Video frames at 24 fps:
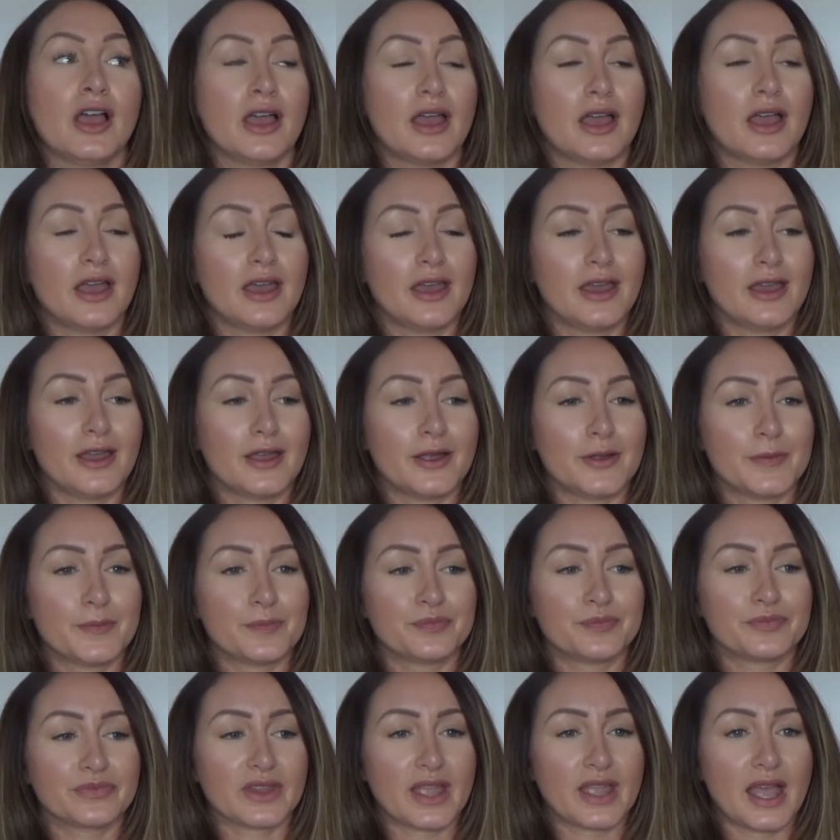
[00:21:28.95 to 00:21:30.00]

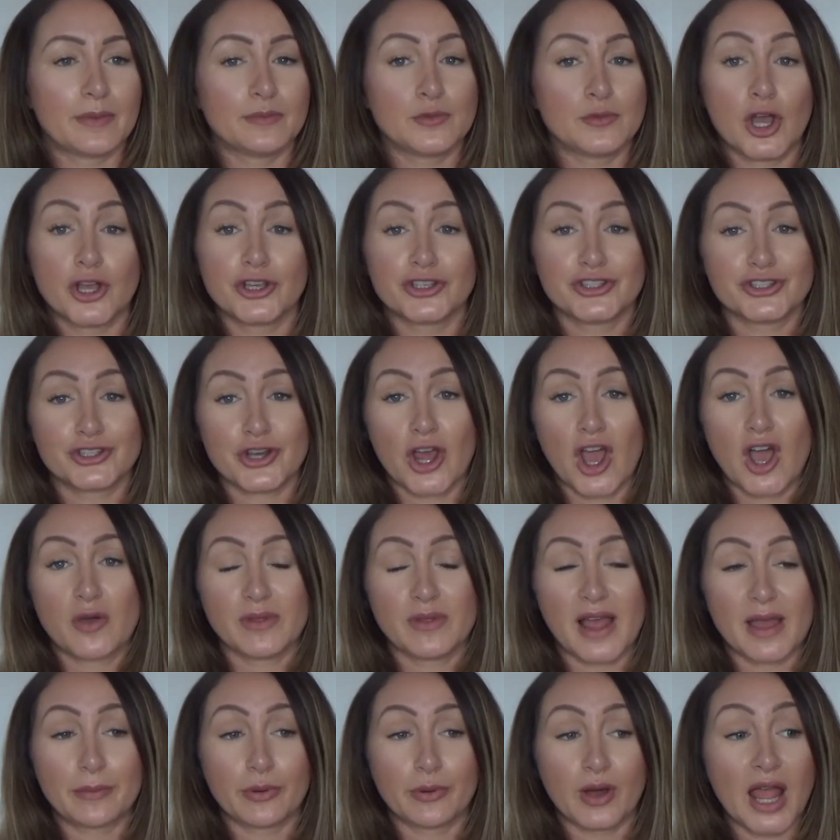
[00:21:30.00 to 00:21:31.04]
I'm not a snob.
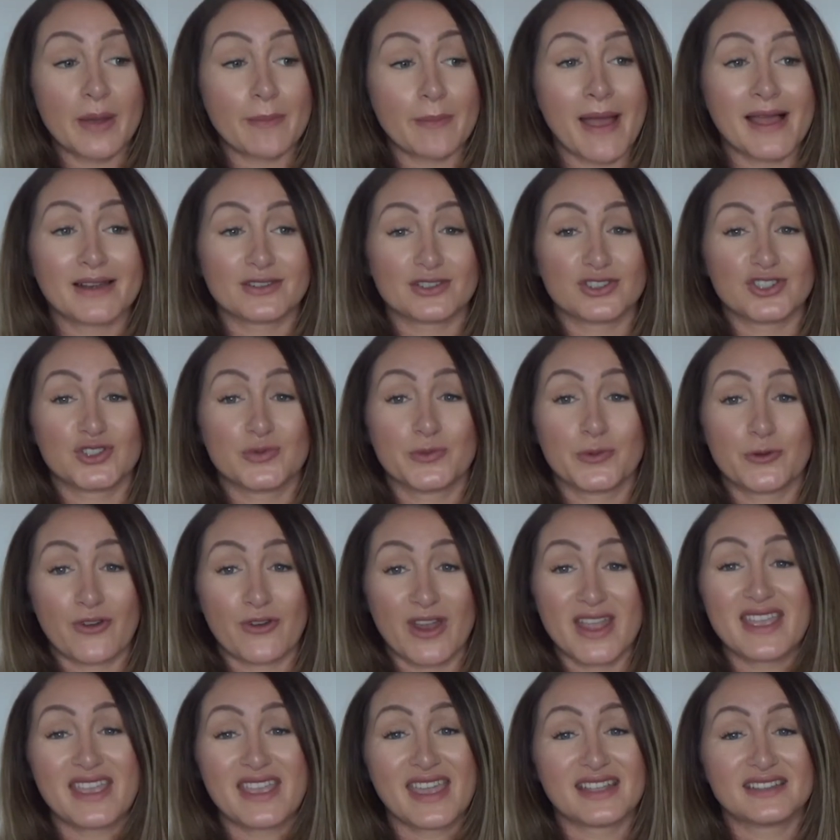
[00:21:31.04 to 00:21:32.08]
Like, Primark does some
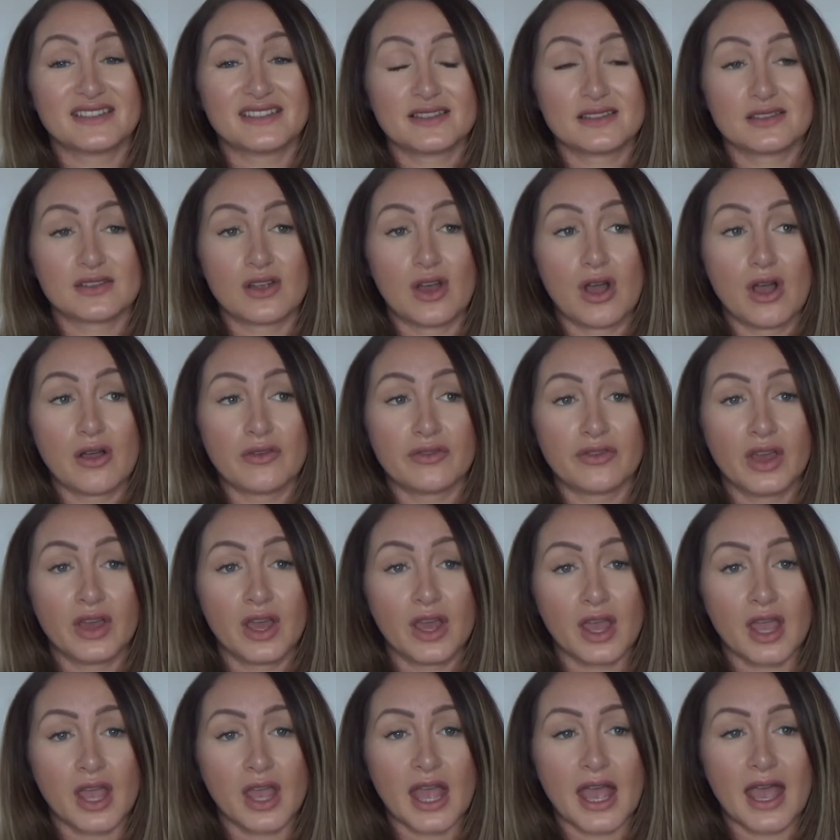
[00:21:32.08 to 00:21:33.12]
great kids stuff,
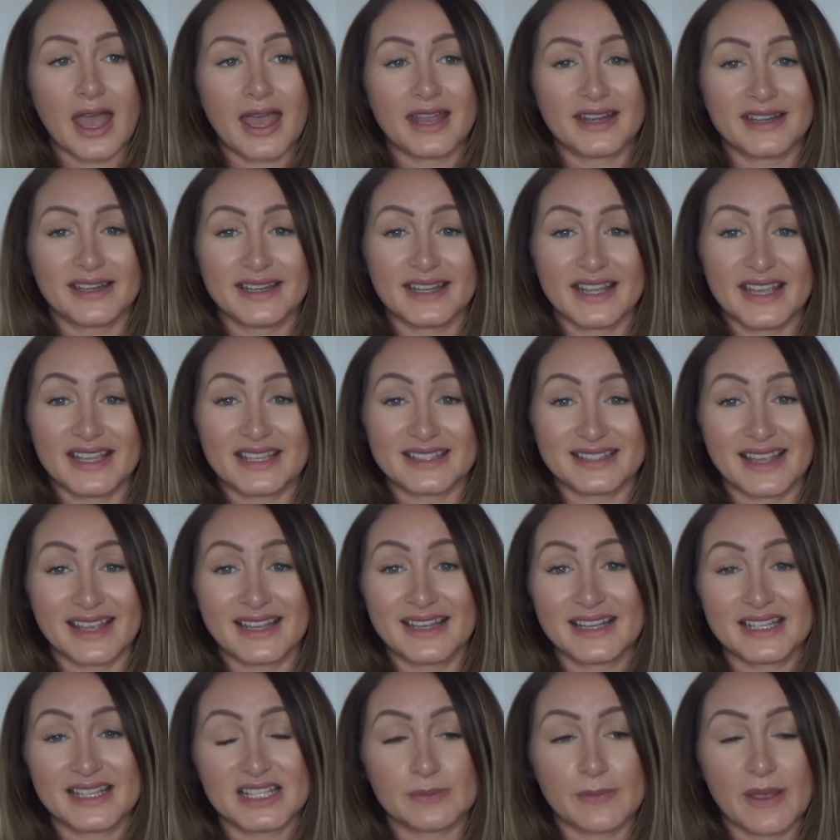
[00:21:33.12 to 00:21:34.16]
and it's
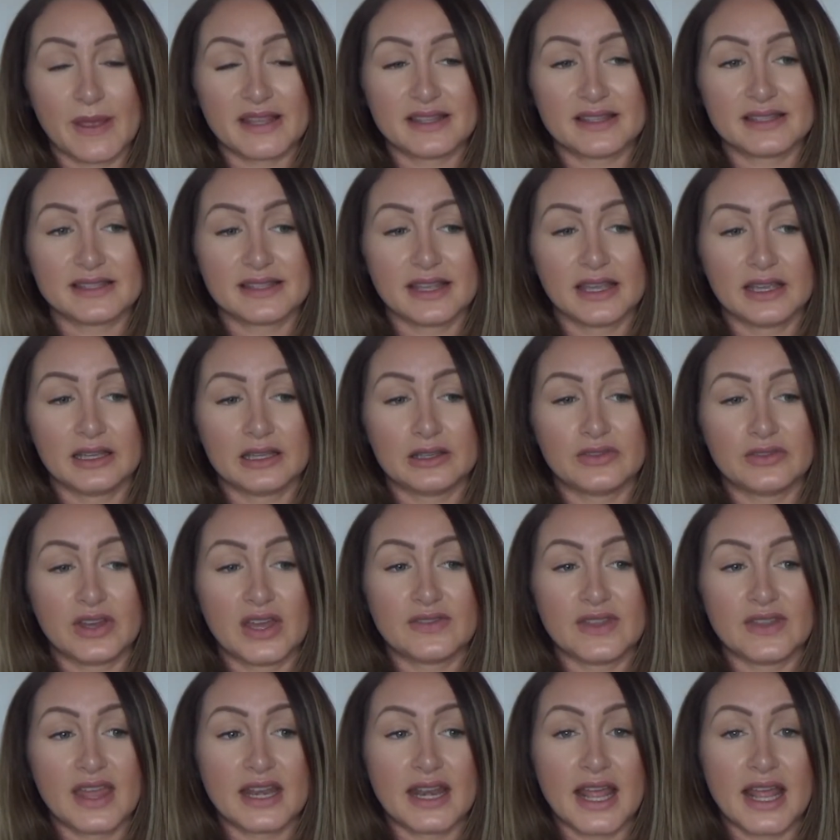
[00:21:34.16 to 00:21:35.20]
inexpensive.
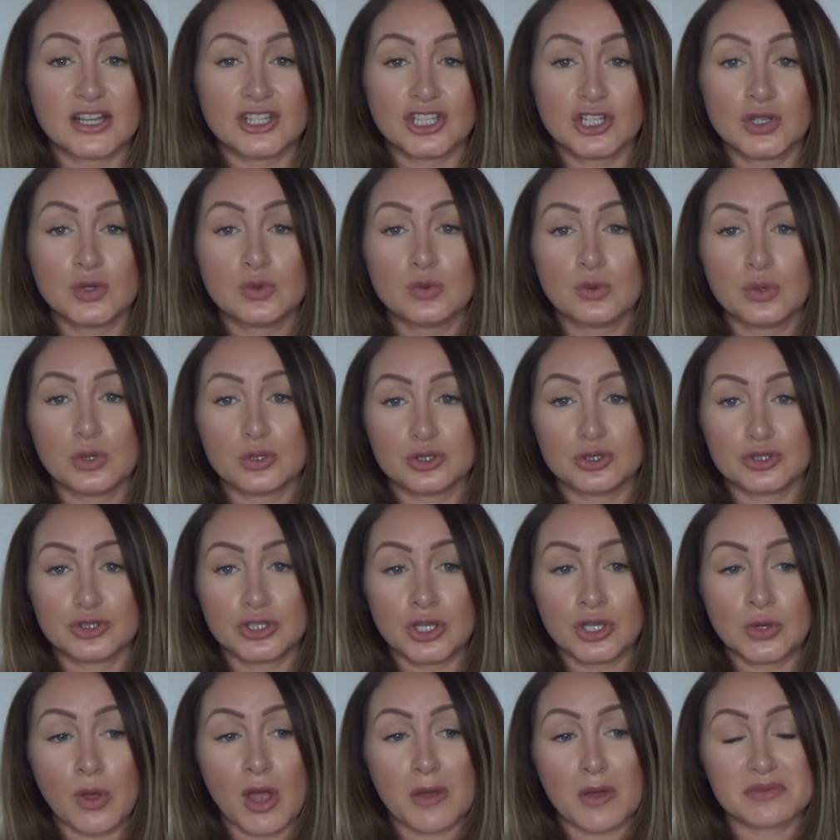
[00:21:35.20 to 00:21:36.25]
And then I do
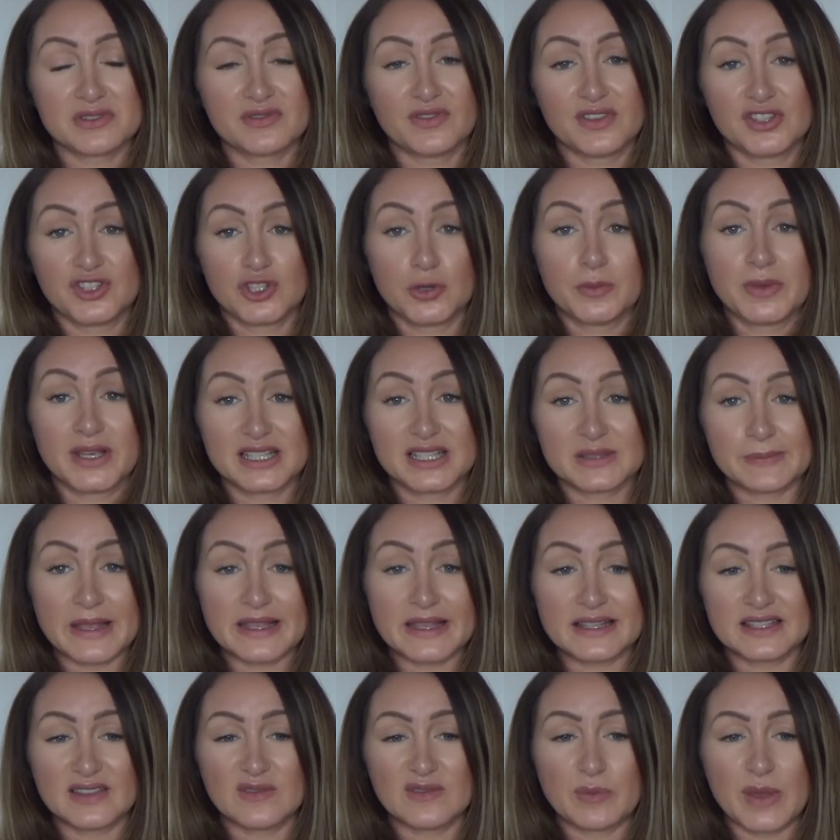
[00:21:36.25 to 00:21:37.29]
opt for some
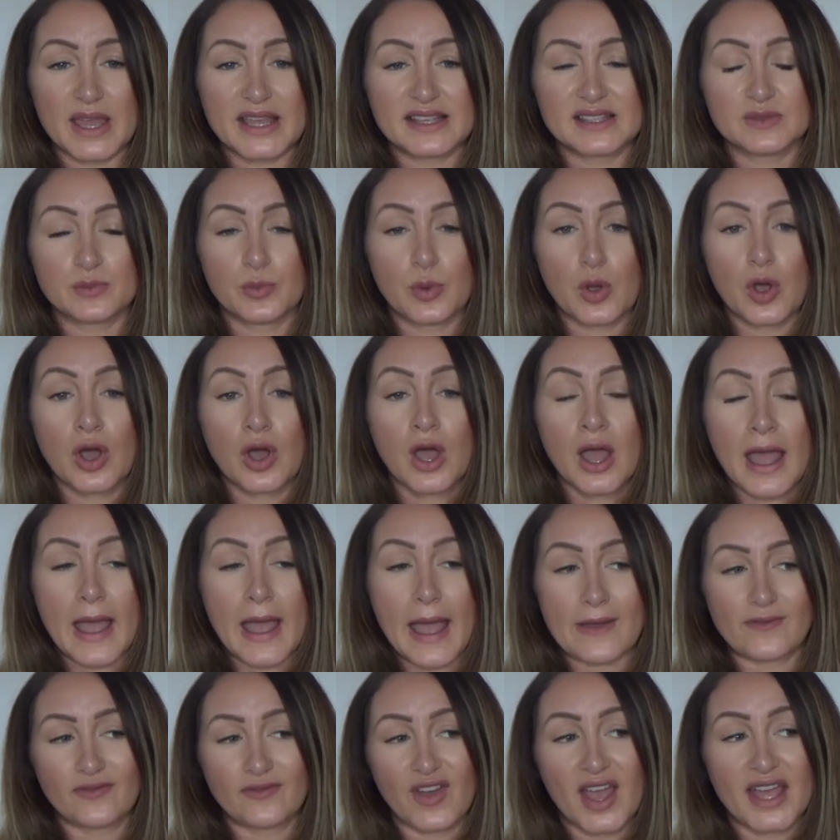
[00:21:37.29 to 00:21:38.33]
expensive bits, but
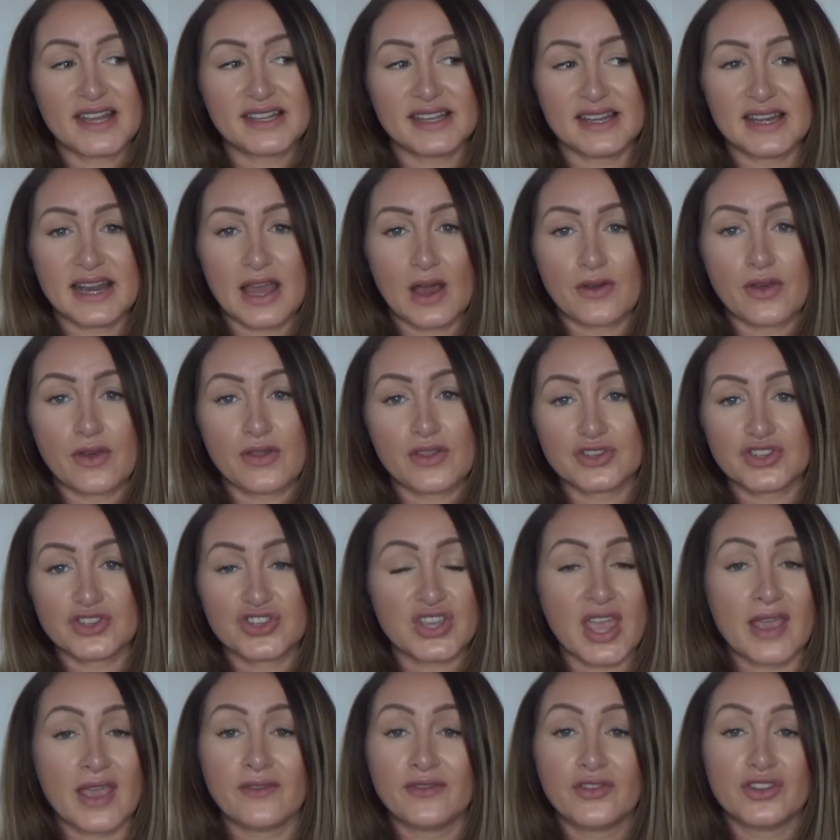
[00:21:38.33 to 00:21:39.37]
I'm finding now that they're
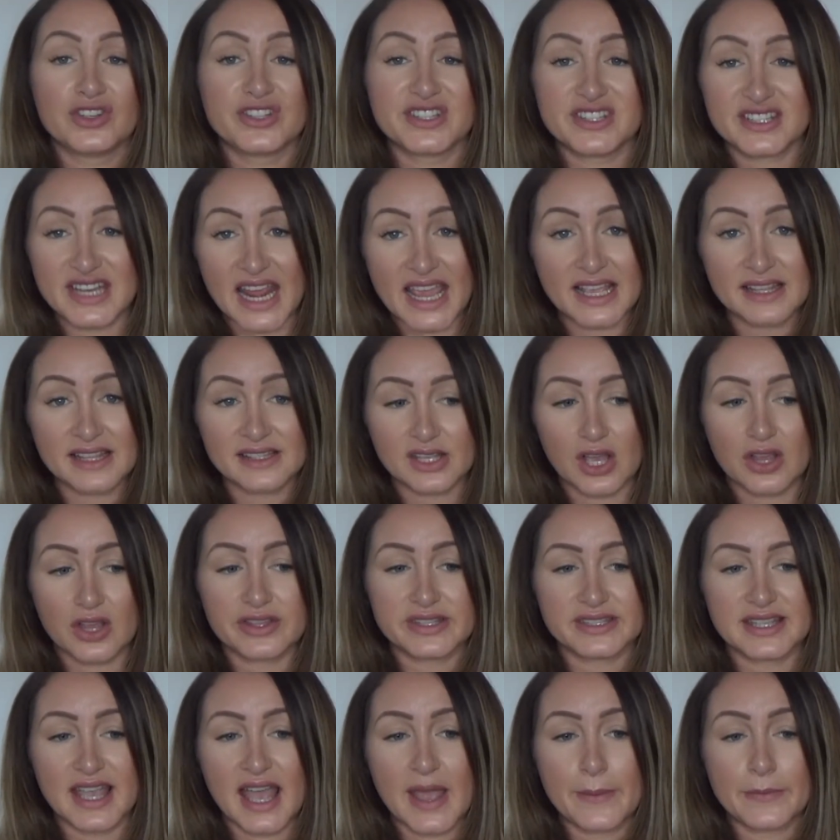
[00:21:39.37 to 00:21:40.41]
just getting full of stains all
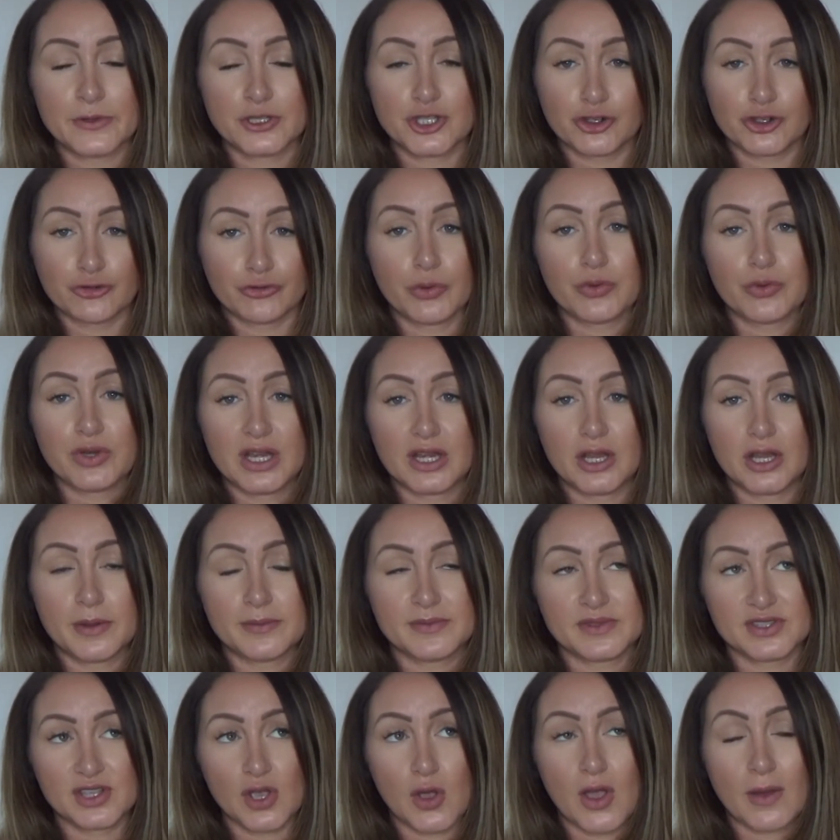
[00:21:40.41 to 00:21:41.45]
the time and just ruining
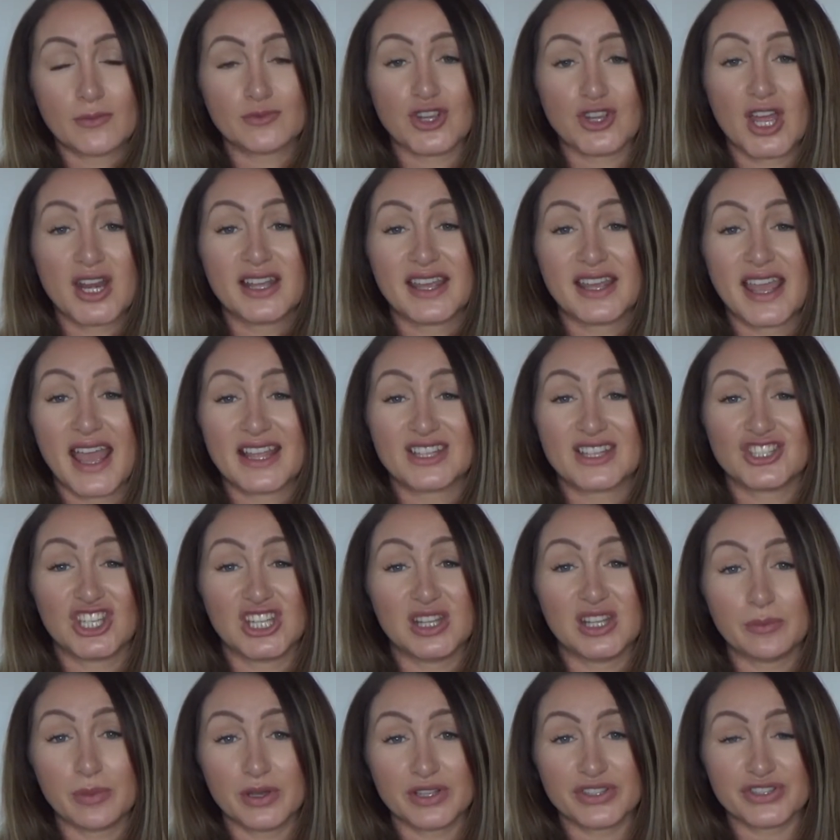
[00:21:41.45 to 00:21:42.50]
them, so I'm trying to get
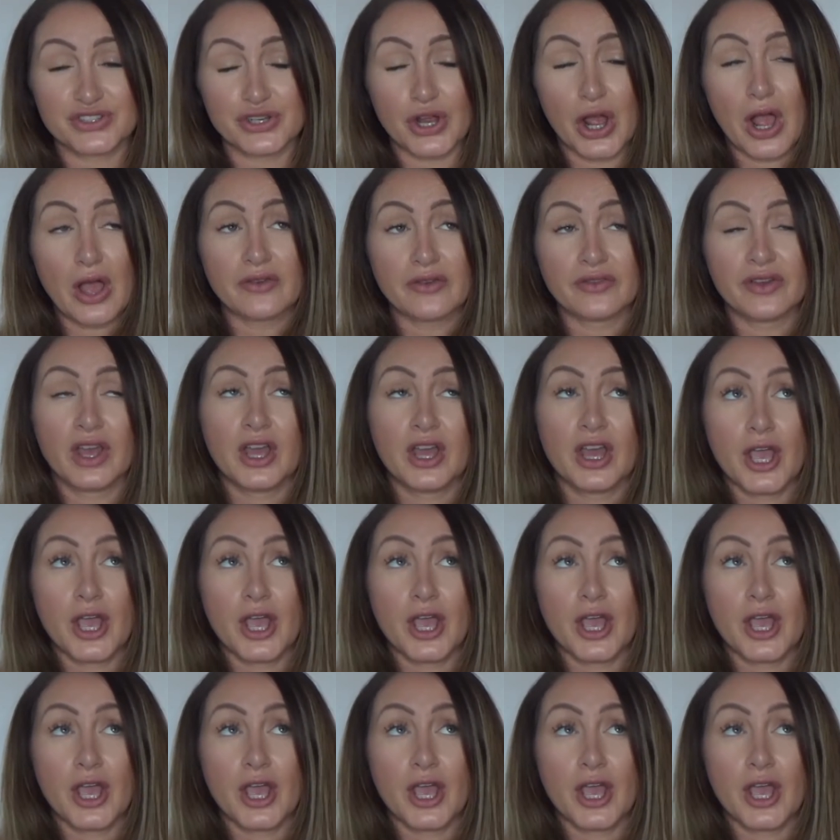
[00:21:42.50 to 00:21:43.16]
cheaper stuff.